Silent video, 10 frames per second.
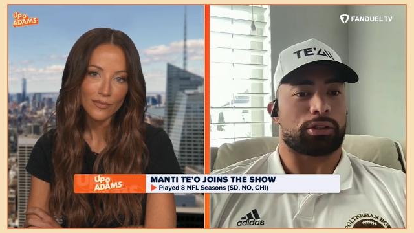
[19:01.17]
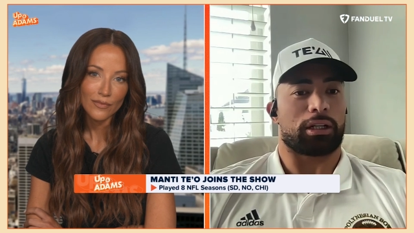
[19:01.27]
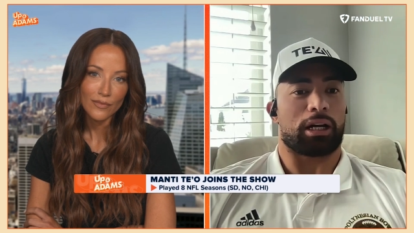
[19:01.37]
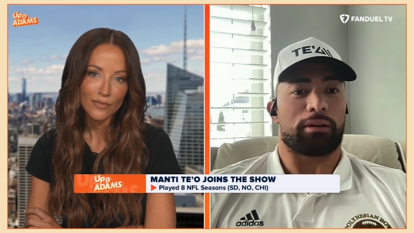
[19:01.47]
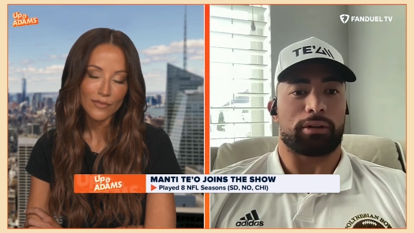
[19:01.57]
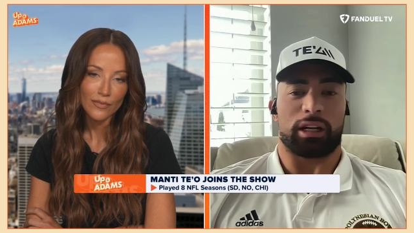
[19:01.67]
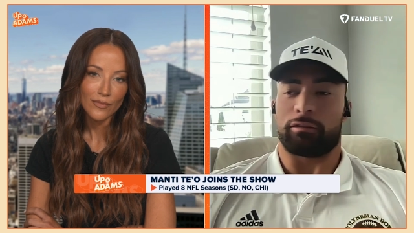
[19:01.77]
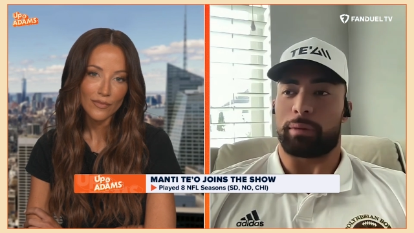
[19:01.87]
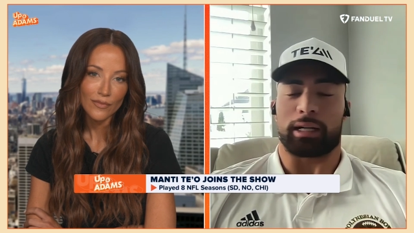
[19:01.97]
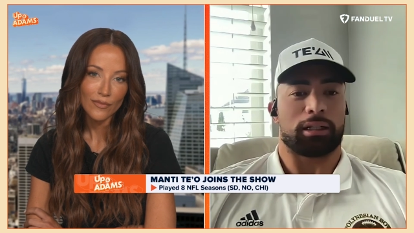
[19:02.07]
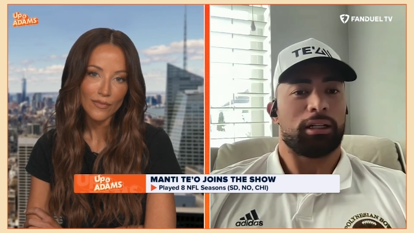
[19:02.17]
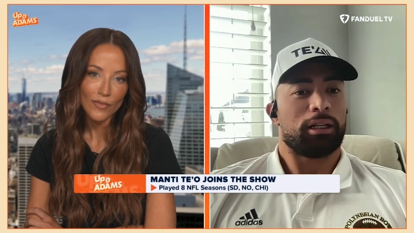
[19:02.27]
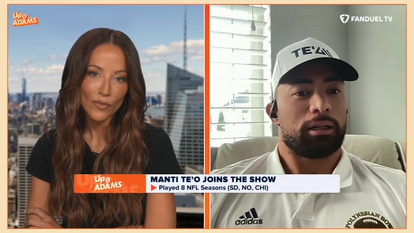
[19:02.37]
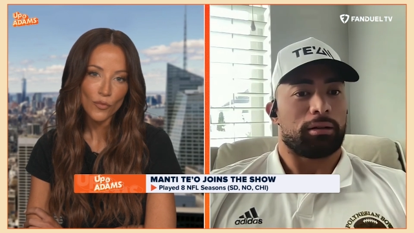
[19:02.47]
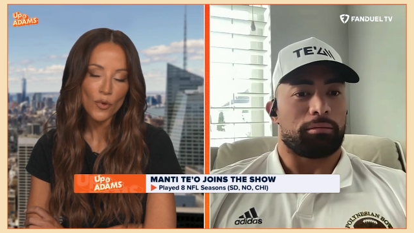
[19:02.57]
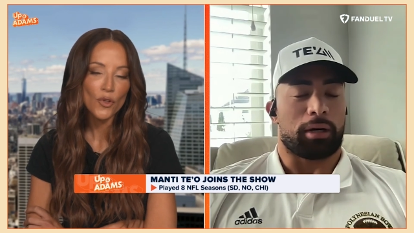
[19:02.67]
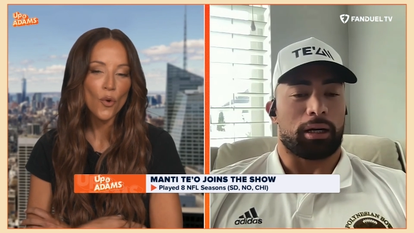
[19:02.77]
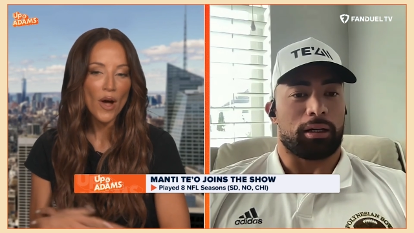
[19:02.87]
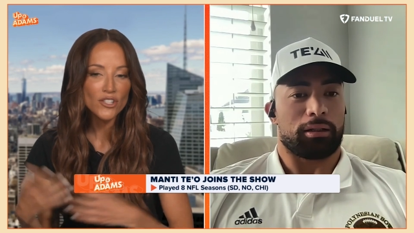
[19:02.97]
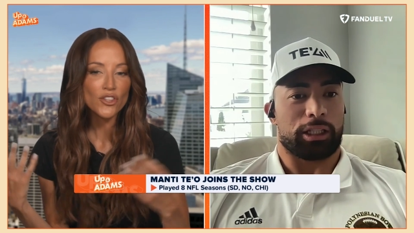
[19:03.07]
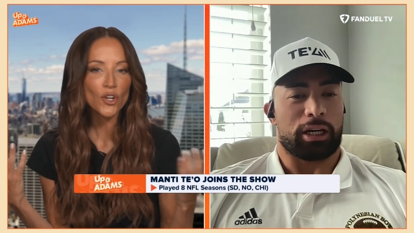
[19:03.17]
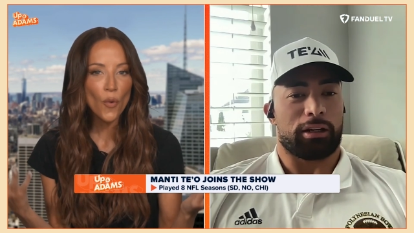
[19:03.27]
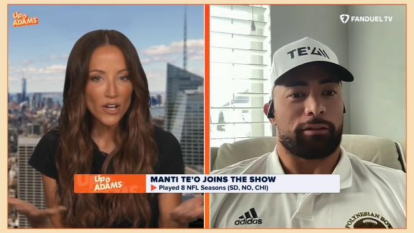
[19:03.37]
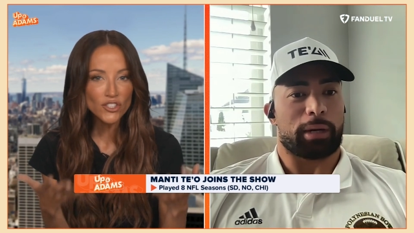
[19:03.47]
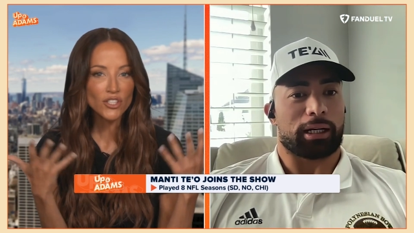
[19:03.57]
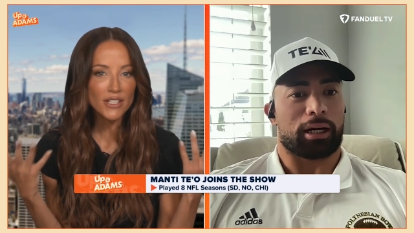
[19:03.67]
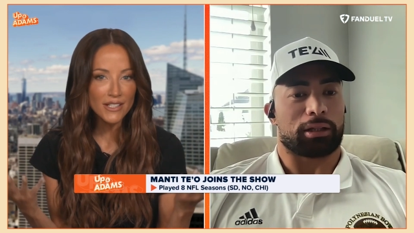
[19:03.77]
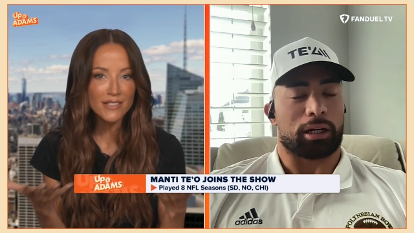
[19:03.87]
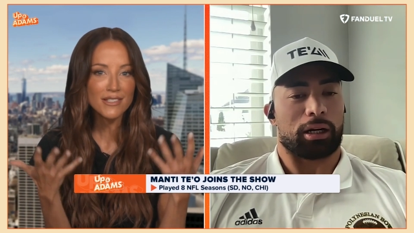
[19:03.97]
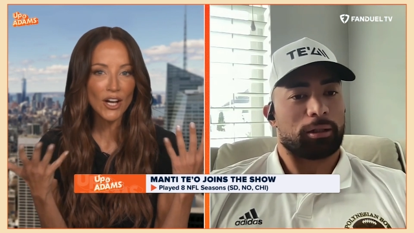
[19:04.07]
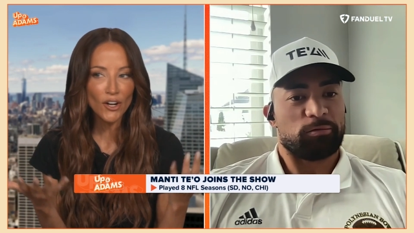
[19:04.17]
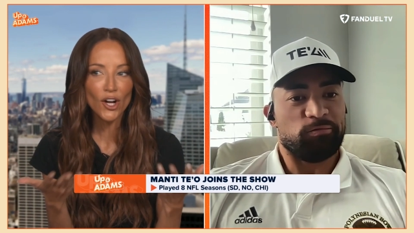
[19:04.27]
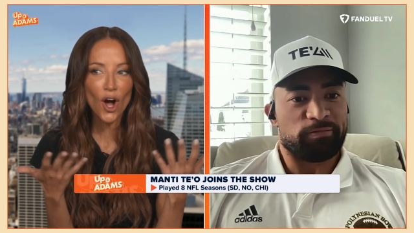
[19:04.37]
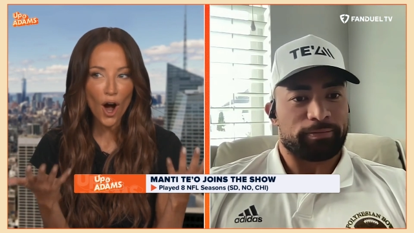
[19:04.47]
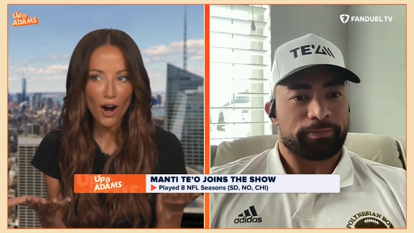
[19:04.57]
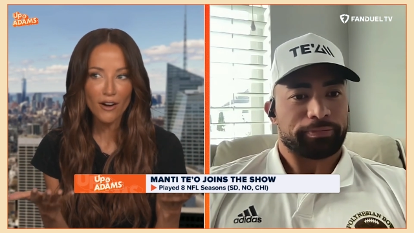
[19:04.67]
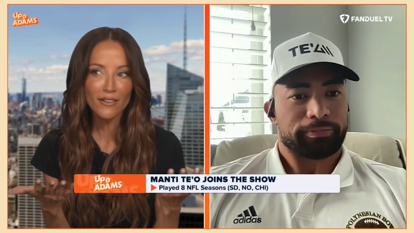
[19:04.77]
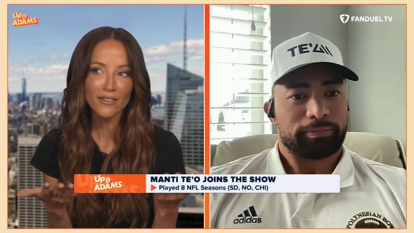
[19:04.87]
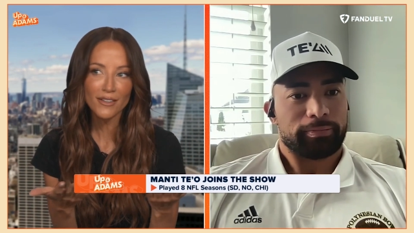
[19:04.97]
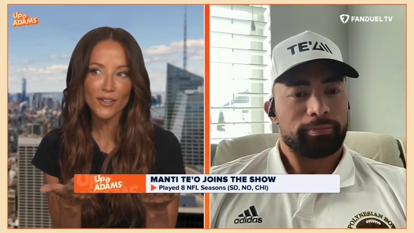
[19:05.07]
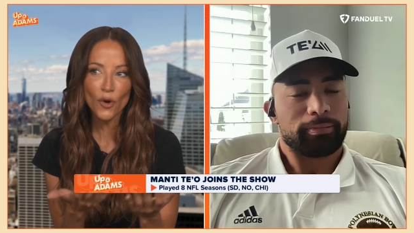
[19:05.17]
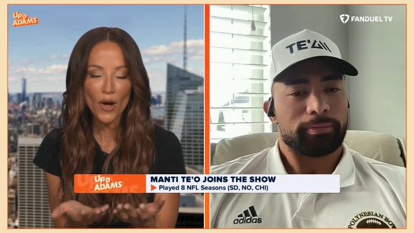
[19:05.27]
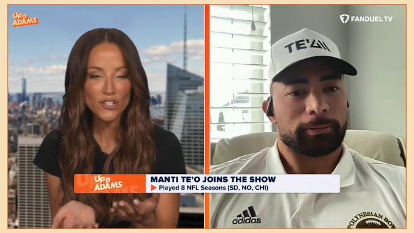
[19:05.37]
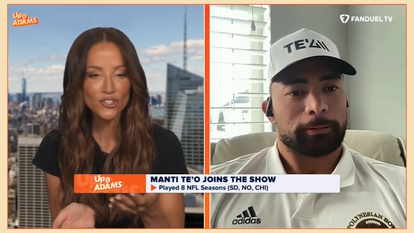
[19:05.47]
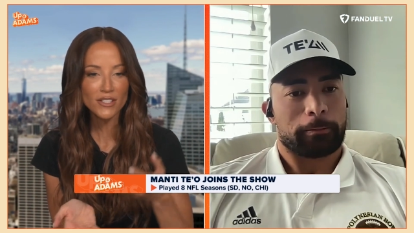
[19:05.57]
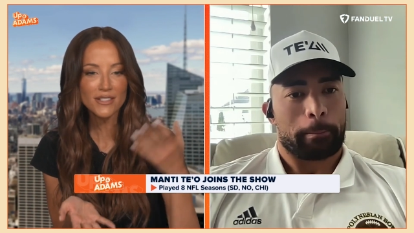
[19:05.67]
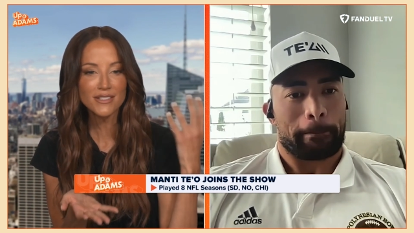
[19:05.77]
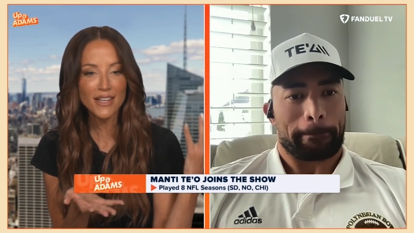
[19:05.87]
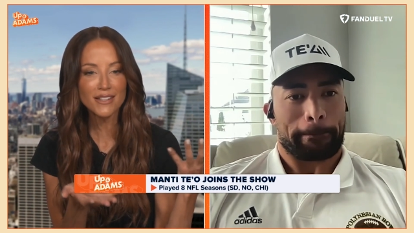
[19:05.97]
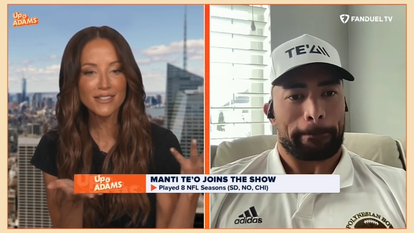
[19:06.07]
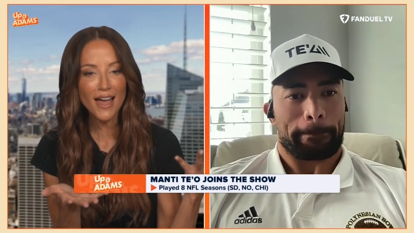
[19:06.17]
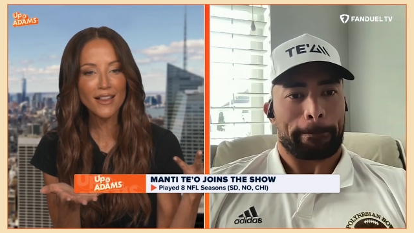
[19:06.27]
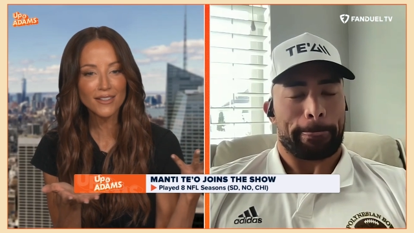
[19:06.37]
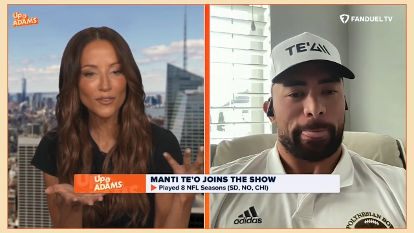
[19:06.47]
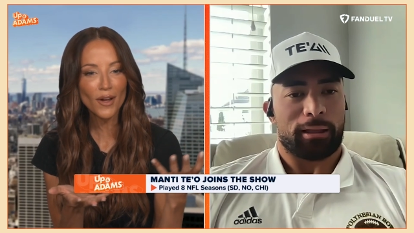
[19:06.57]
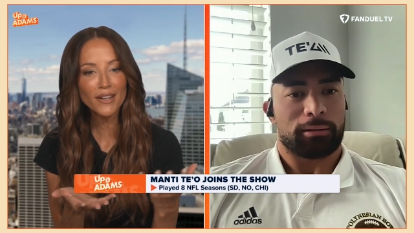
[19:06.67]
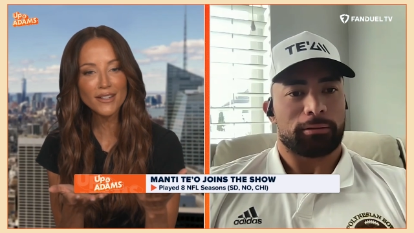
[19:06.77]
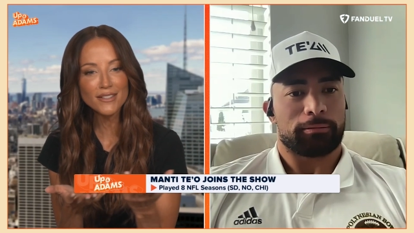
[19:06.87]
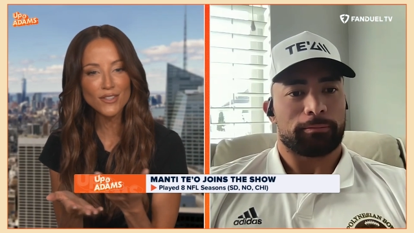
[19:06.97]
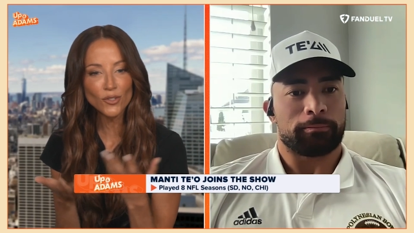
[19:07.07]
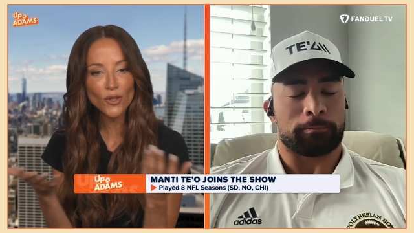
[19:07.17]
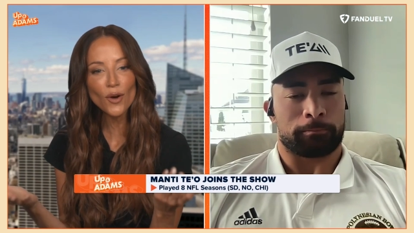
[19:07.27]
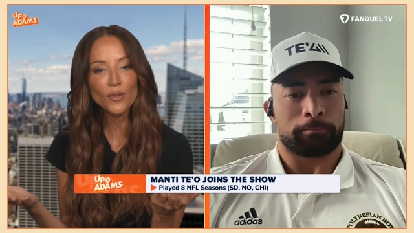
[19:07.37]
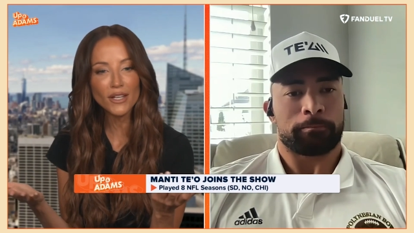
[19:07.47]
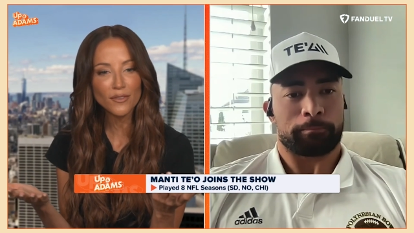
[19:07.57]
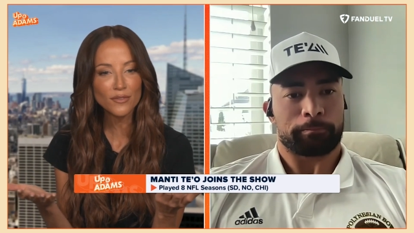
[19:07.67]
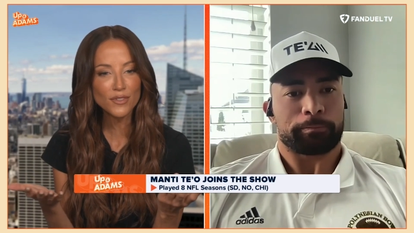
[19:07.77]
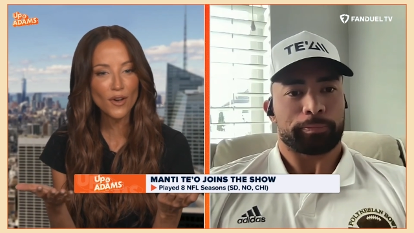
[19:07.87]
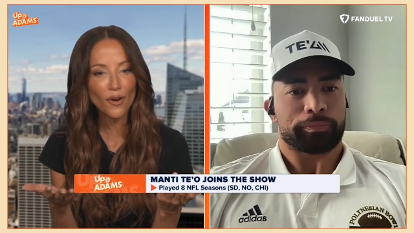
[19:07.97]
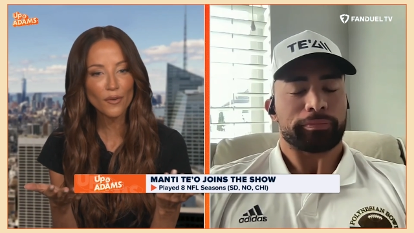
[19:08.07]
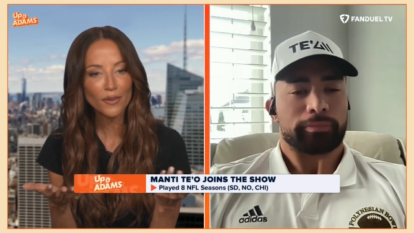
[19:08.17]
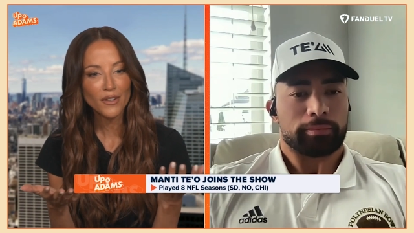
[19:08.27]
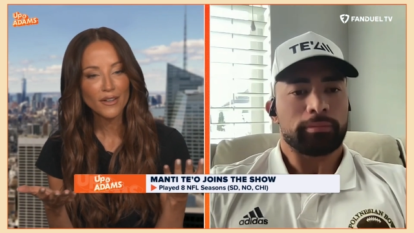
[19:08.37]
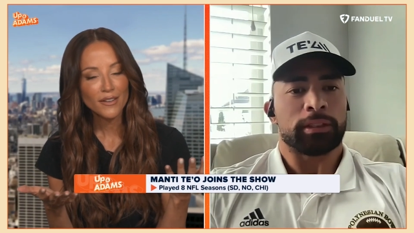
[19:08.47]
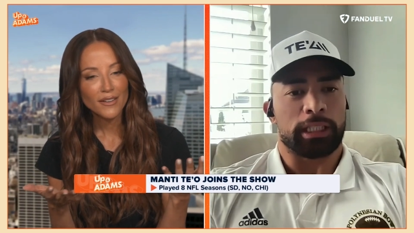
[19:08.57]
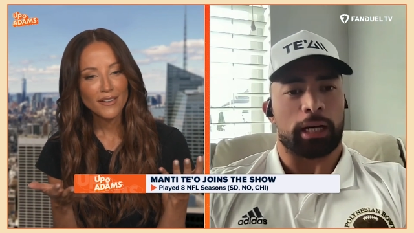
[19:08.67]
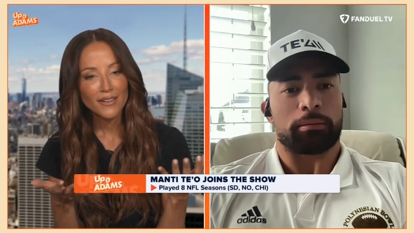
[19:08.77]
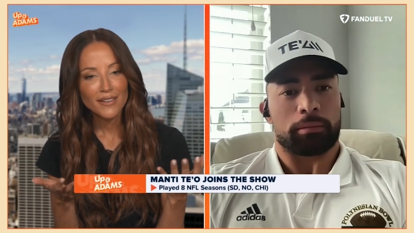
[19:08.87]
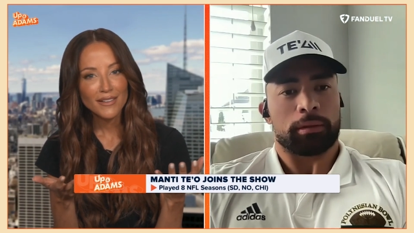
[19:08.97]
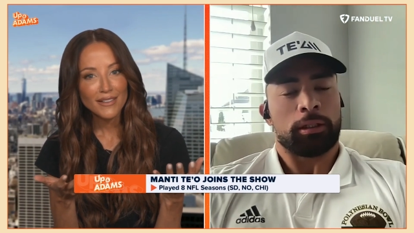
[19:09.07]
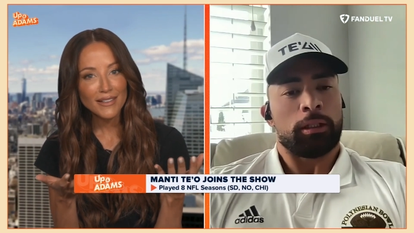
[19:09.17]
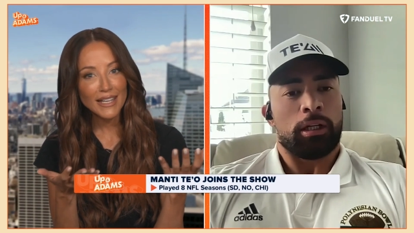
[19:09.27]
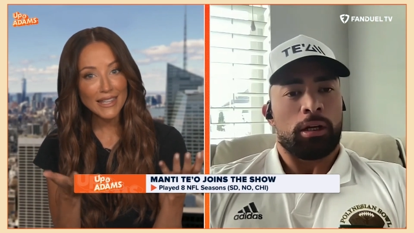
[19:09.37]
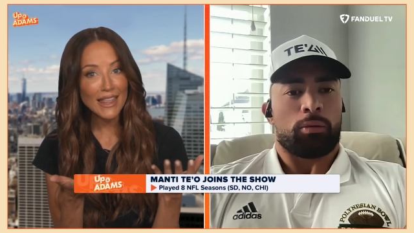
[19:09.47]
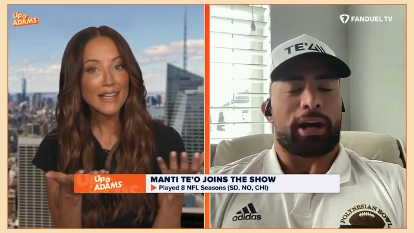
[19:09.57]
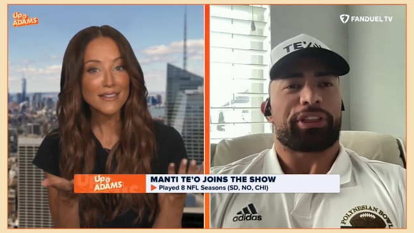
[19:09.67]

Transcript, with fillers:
Speaker 1: Chris Olave, you have Mike.
Speaker 2: Well, the, uh, the question yeah, is Derek Carr, and the question is Dennis Allen, right? Because they're mm-hmm. loaded. Mm-hmm. So, yeah, can they?